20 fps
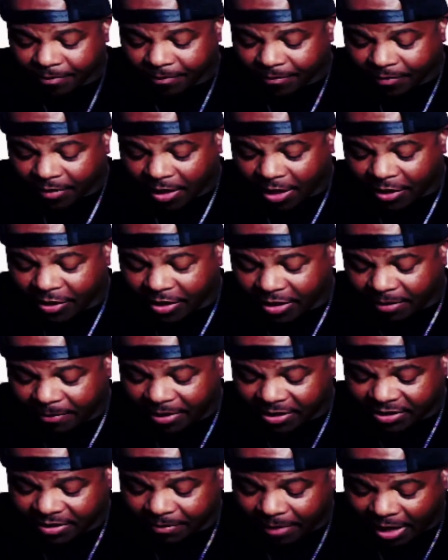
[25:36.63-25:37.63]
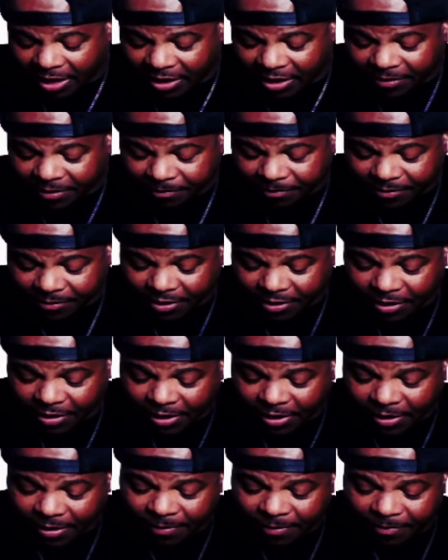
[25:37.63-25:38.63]
Yeah, you're going to meet somebody.
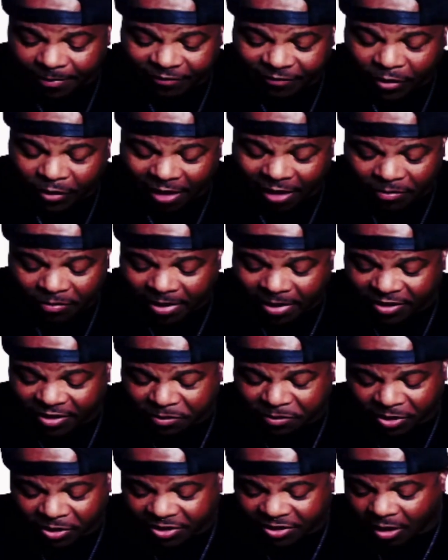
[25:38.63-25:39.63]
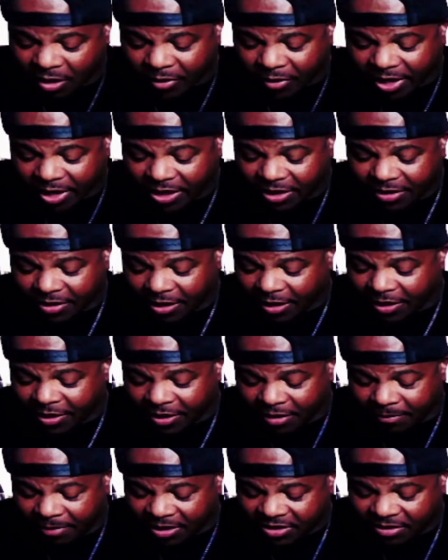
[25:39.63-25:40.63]
If you haven't met this person already, you're going
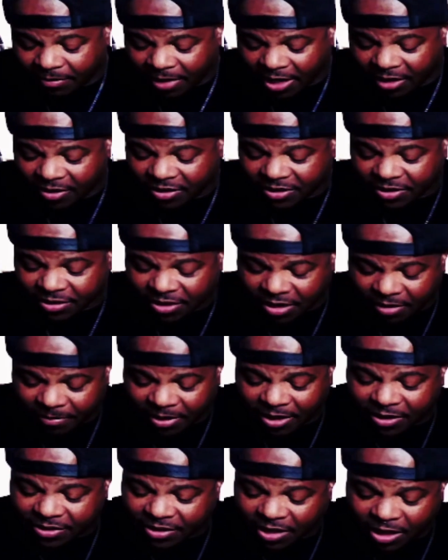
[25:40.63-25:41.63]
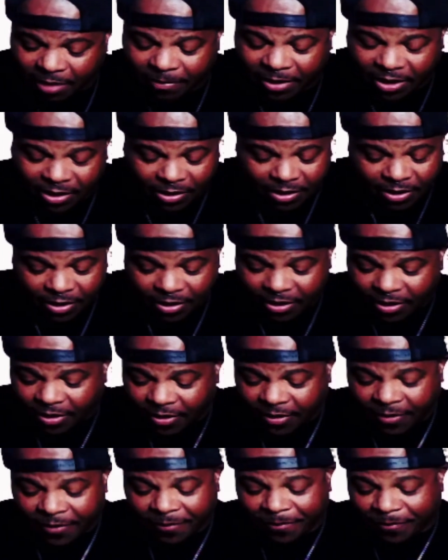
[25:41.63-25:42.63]
to meet somebody. This is going to be, it's going to be
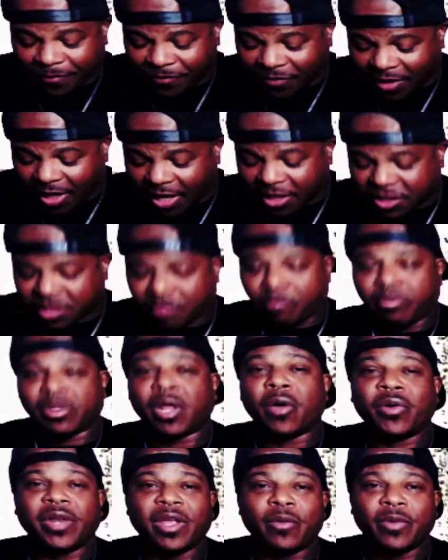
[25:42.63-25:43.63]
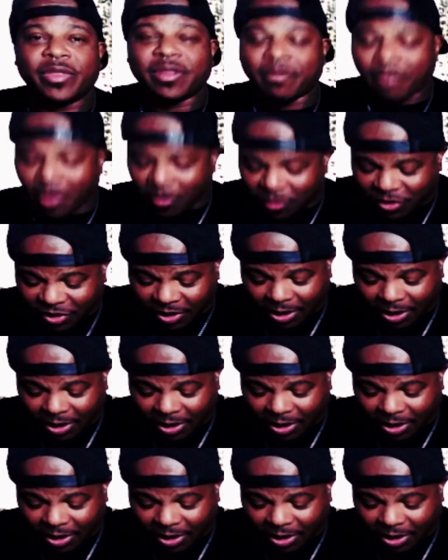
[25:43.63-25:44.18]
exploding with emotion.